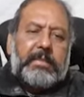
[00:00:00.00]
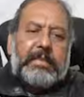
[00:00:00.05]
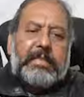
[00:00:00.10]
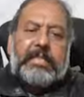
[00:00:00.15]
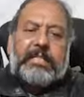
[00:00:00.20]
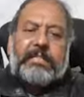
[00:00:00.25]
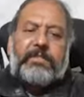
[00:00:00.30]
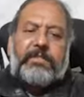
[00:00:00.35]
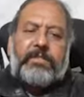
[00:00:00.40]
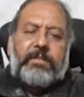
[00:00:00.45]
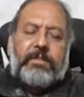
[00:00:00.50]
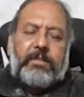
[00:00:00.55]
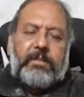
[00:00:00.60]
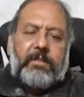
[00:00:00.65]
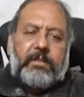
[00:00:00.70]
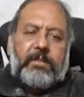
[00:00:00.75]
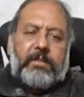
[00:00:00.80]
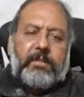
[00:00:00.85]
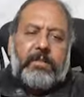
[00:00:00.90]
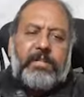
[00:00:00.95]
It's
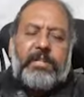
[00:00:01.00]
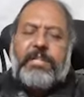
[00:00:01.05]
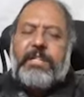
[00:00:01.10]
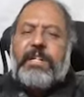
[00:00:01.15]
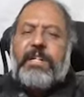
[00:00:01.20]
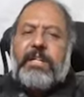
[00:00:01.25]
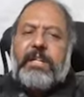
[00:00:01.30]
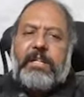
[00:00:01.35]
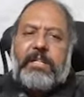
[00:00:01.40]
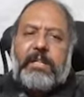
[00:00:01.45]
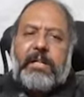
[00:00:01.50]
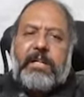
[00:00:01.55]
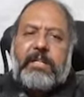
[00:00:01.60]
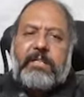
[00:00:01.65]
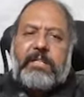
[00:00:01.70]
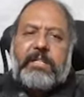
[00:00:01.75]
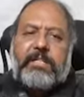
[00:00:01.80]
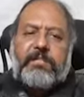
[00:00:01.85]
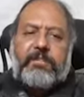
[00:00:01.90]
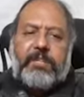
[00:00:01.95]
really
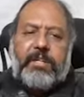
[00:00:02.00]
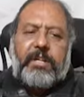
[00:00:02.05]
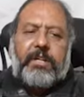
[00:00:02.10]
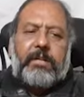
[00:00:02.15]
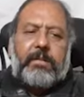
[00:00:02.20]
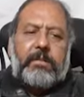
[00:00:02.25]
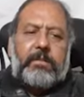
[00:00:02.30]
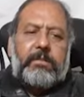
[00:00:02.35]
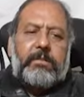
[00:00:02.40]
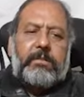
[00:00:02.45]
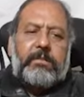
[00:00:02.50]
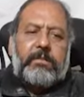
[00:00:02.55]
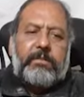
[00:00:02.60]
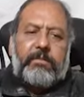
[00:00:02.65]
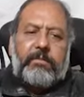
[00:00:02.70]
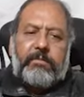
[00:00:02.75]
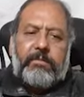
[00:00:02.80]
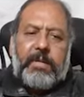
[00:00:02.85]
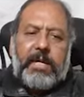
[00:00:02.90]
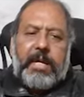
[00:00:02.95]
artistic
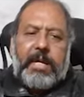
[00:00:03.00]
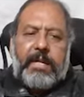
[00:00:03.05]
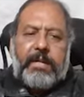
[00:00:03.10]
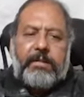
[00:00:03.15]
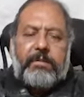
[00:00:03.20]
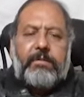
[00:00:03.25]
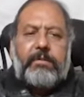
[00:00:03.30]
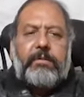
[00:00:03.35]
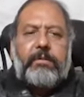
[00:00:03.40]
and